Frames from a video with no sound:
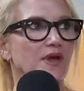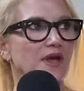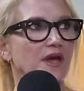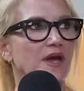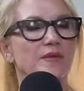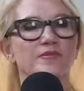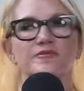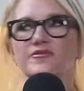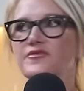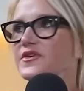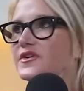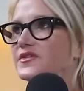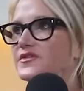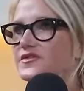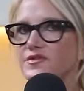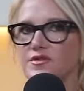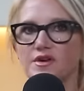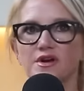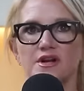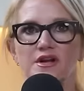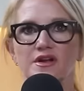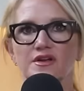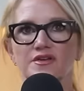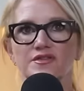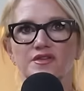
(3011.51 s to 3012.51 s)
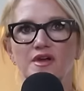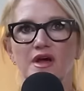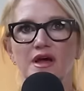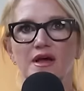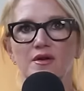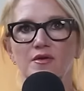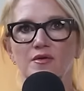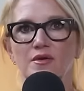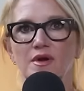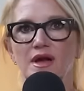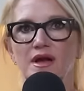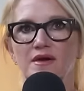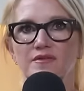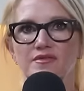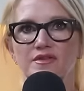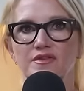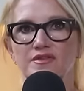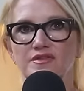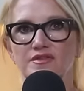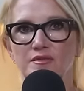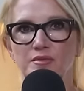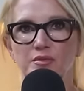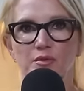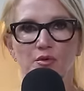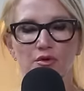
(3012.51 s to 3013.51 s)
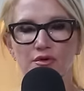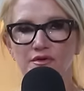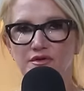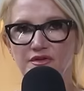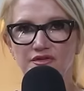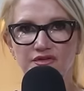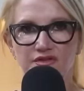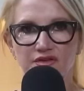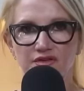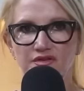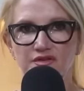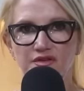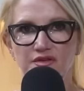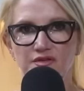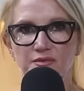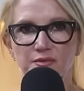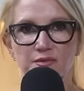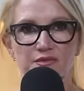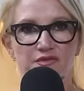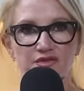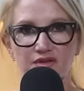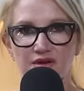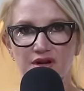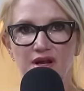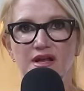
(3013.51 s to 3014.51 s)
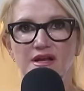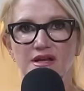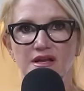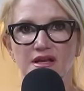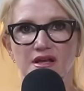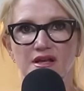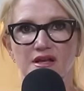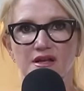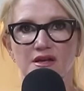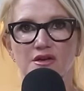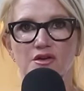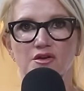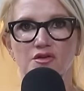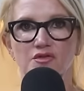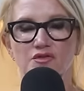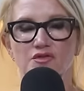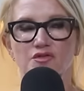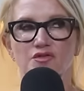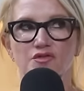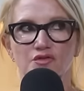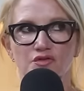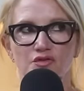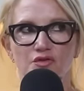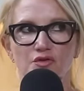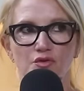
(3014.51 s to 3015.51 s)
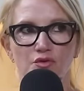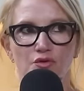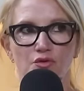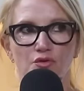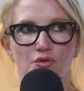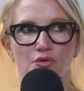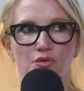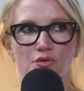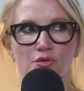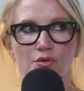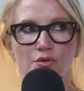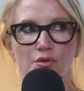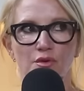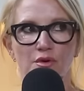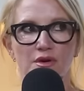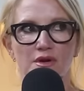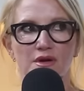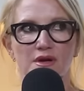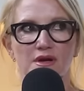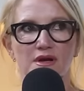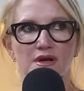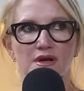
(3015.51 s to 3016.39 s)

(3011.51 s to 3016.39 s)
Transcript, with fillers: Okay, I'm frustrated because I don't have the support and the systems that I need to